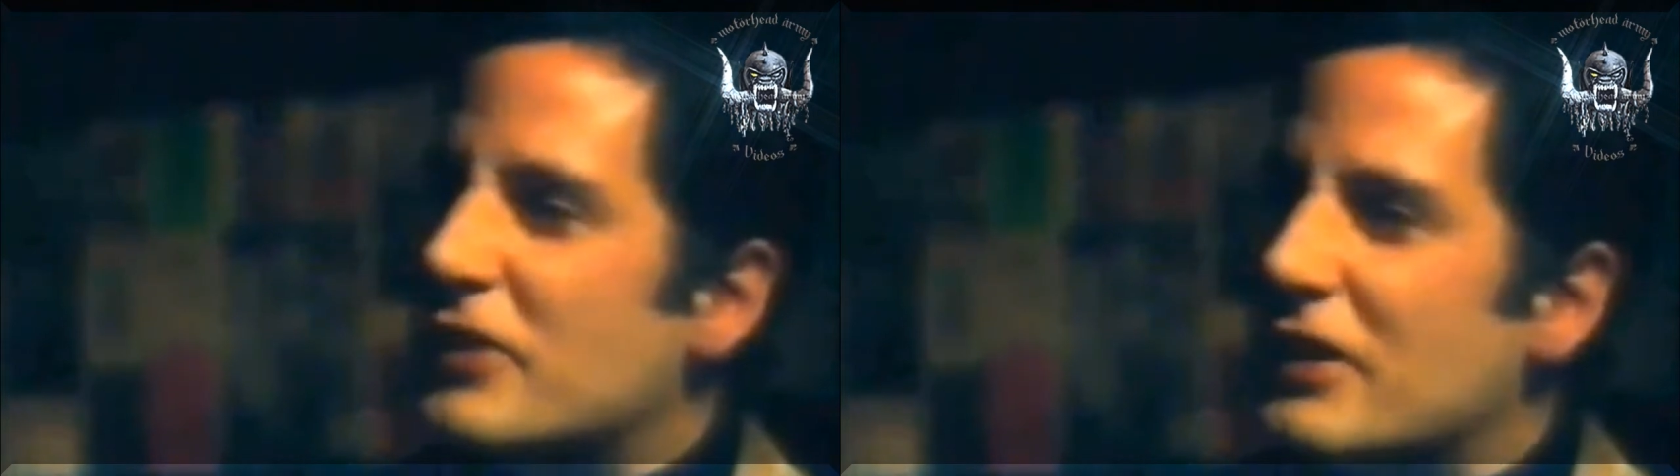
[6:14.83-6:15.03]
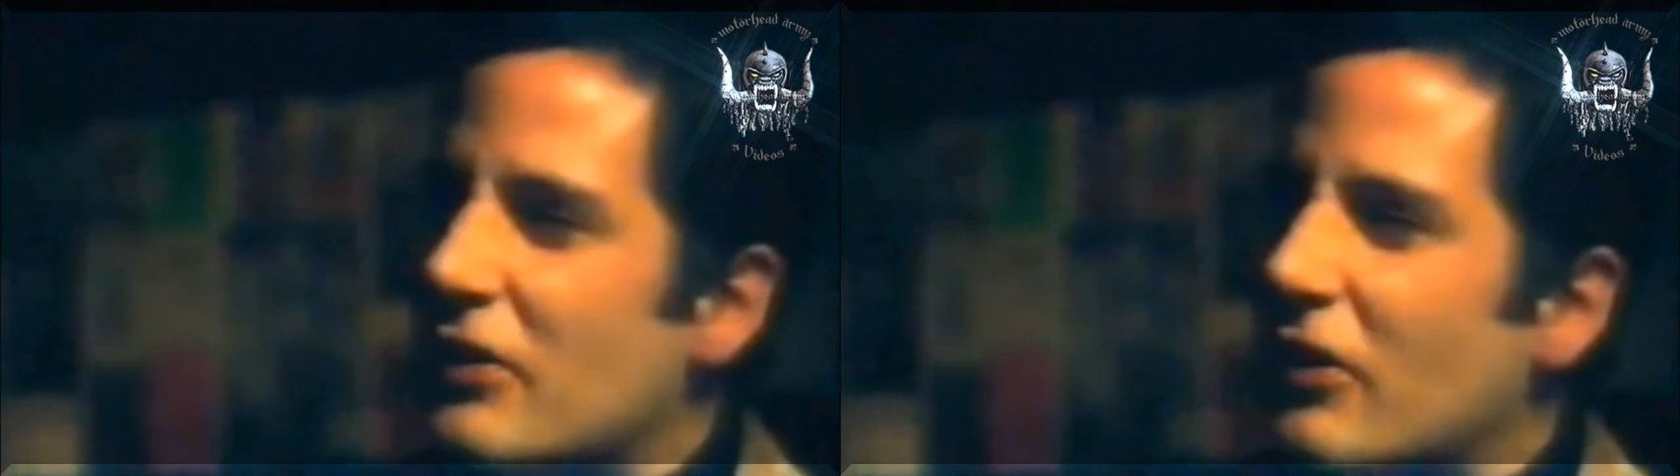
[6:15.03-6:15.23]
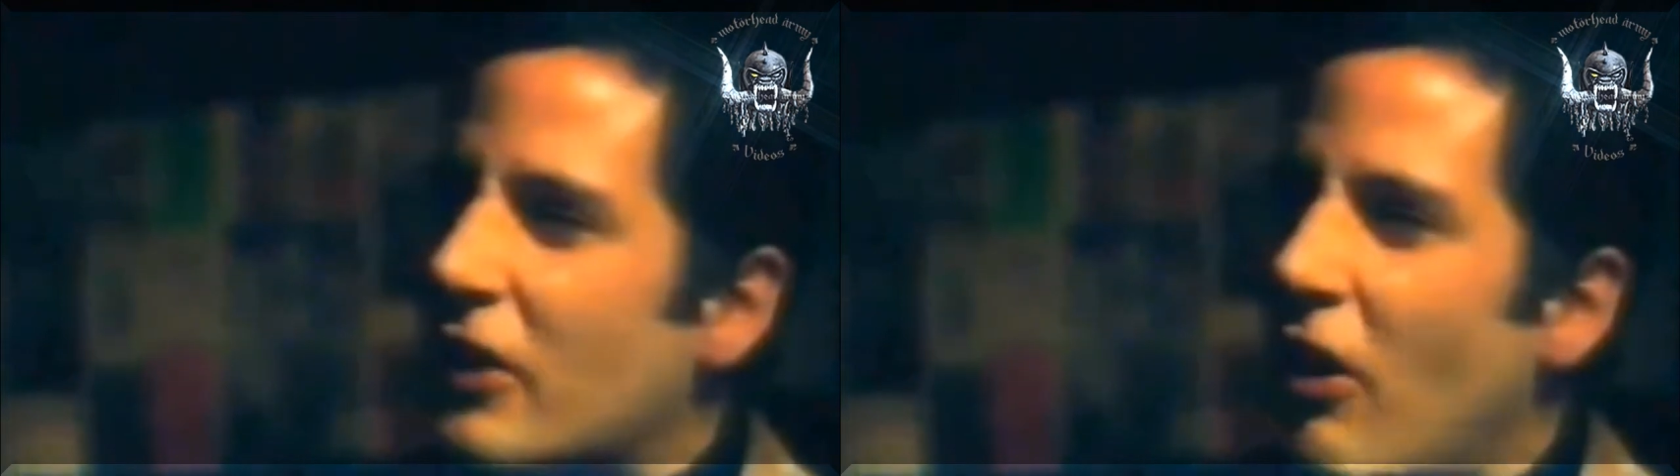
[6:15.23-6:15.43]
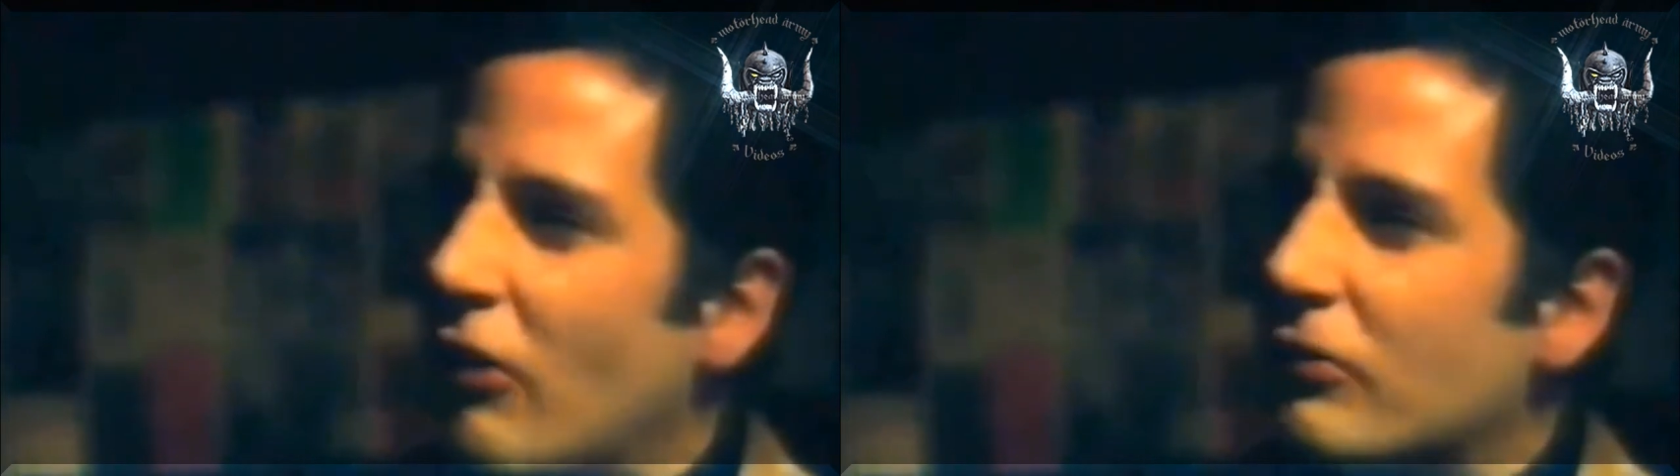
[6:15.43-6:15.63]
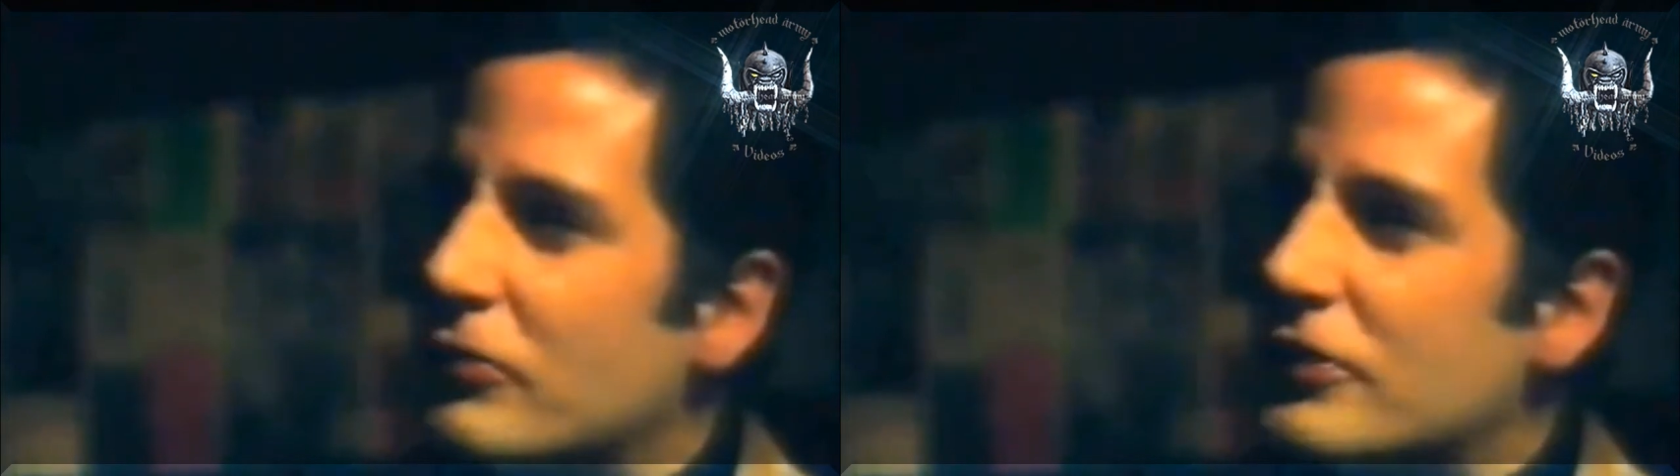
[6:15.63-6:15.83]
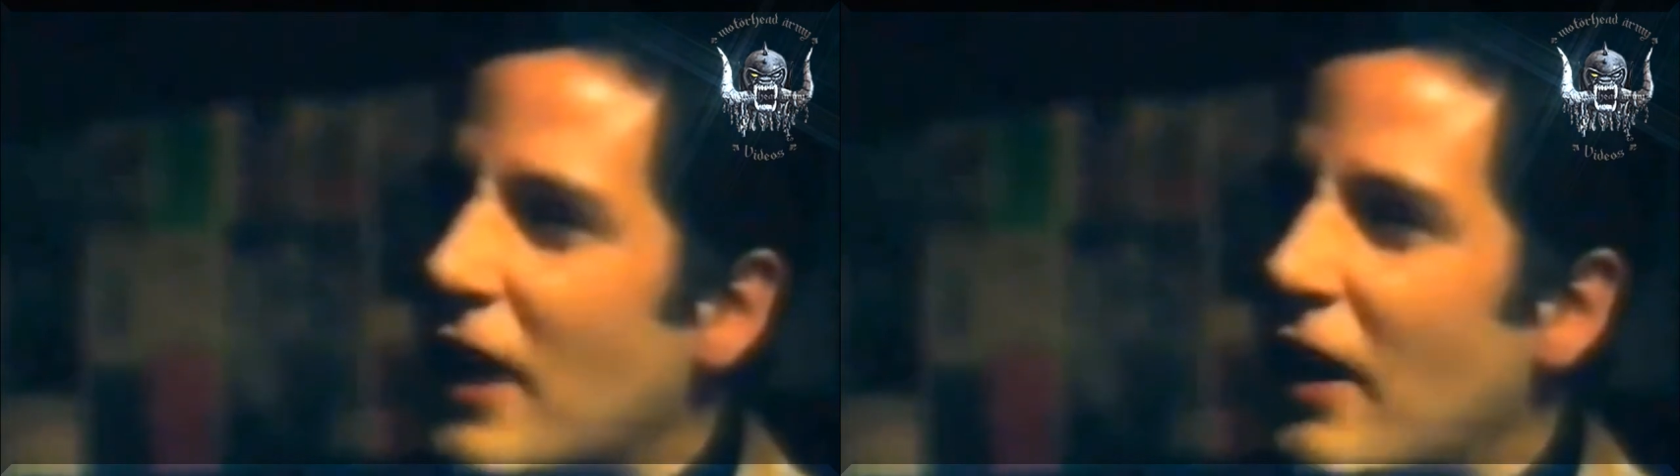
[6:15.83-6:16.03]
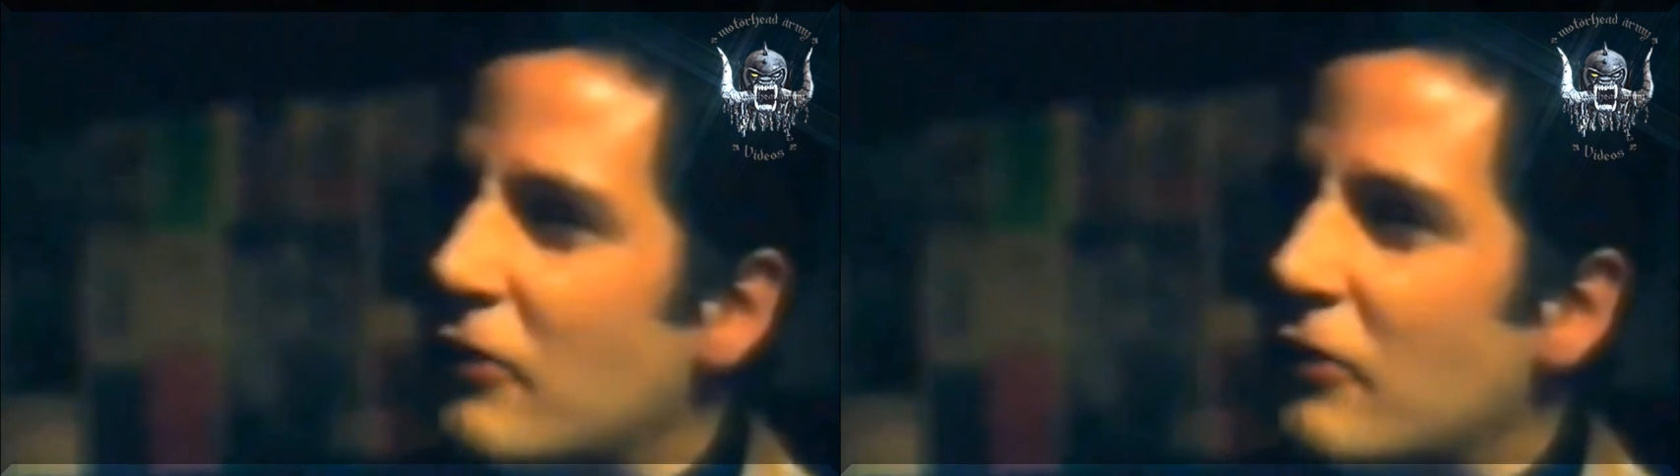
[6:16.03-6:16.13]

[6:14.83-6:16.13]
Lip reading: Was it not a con? Was that